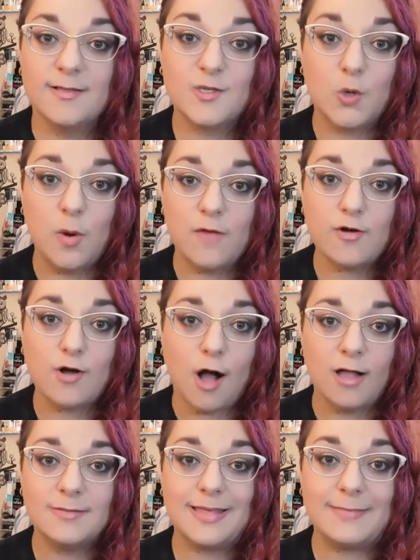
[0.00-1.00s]
So whoever
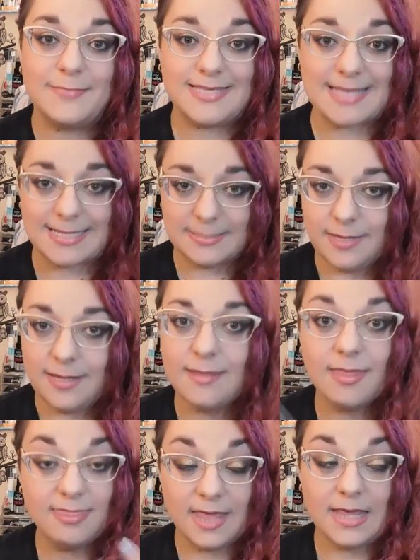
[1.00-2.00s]
called besides me,
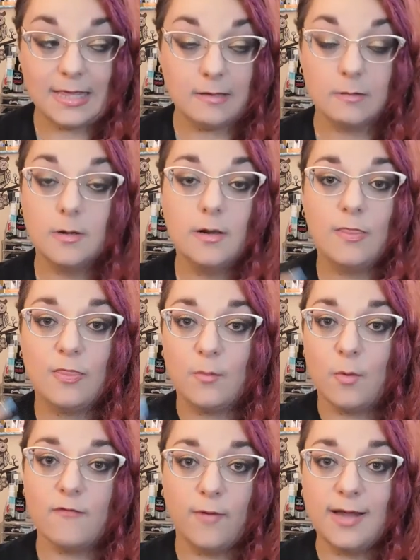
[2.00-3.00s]
thank you. The
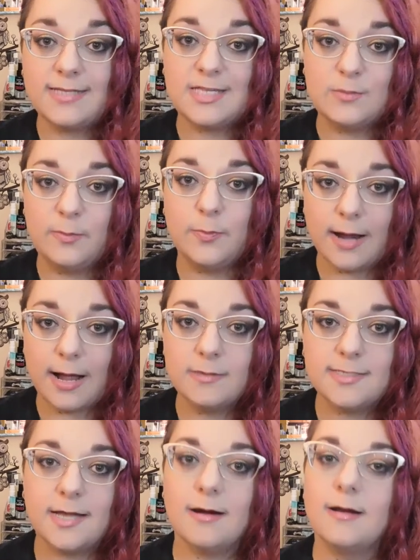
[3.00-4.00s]
more voices we put
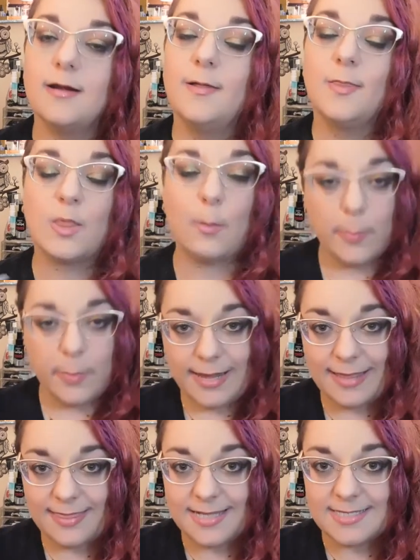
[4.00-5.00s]
out there, the more we
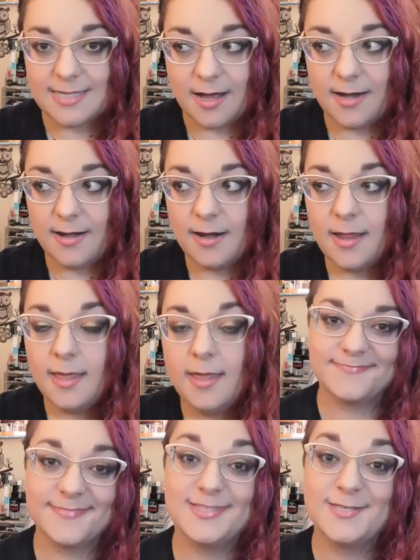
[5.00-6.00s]
get things done.
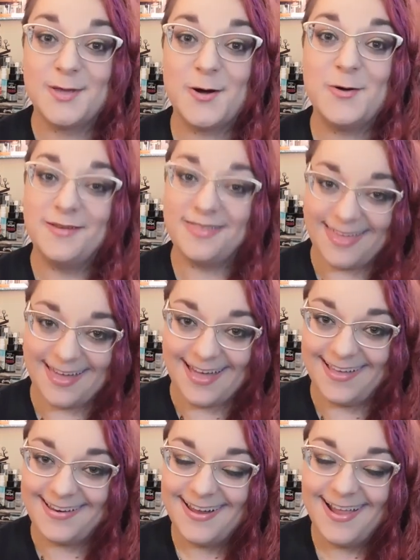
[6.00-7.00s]
So with
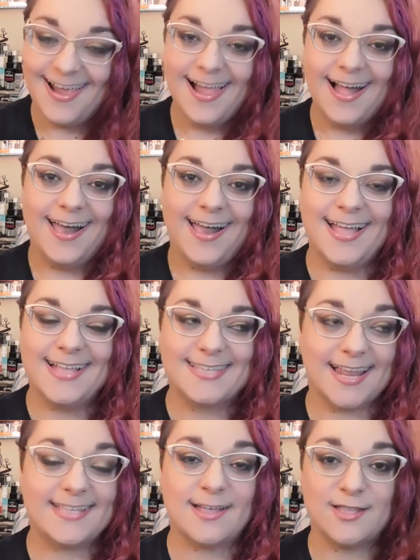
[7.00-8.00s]
that, it's
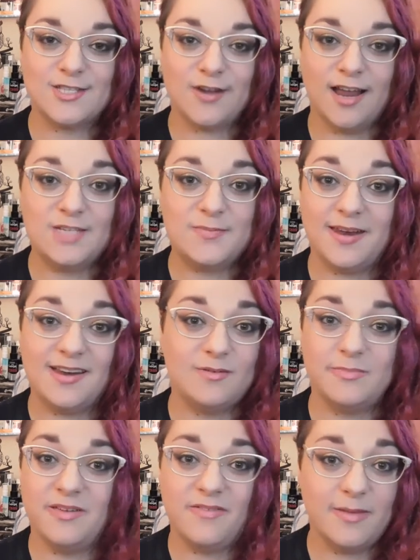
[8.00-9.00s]
going to sound strange, but I don't
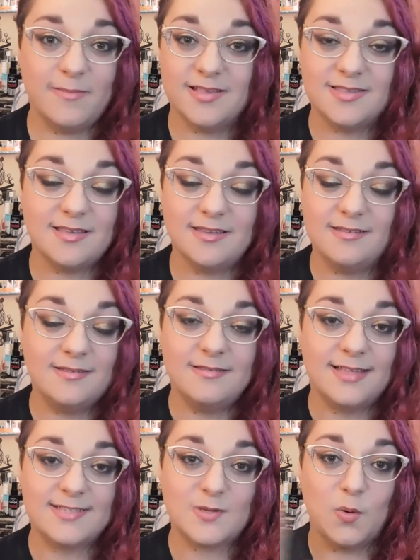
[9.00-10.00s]
want to be famous,
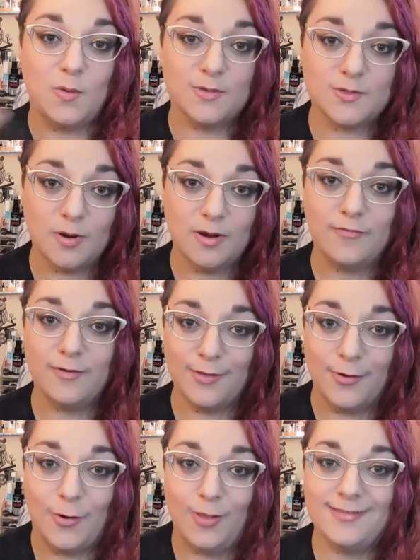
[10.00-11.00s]
and that's a whole other story for
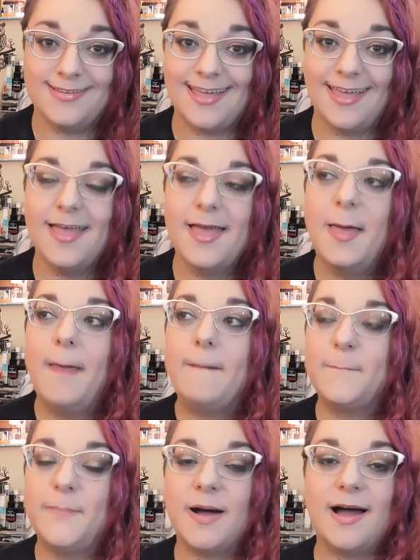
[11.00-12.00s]
another whole other day.
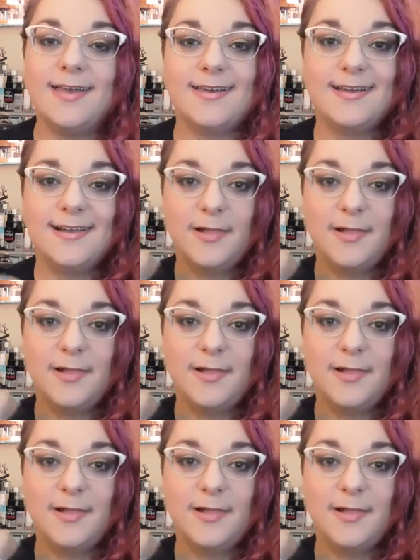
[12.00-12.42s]
But